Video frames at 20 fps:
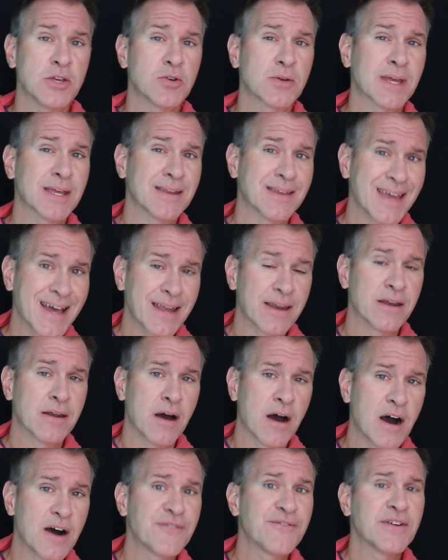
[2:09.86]
you can get an
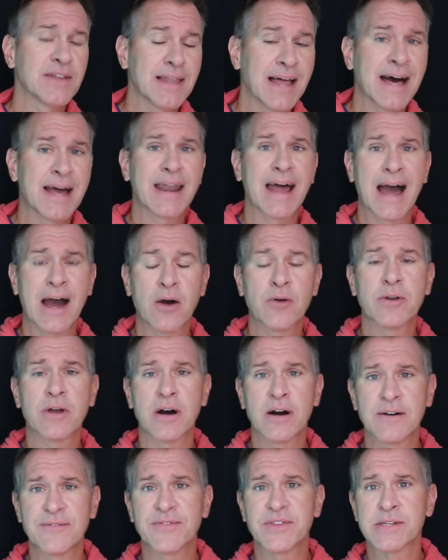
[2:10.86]
awful lot out
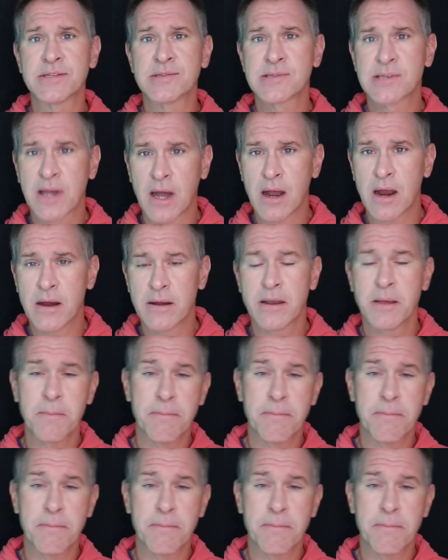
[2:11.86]
of this card.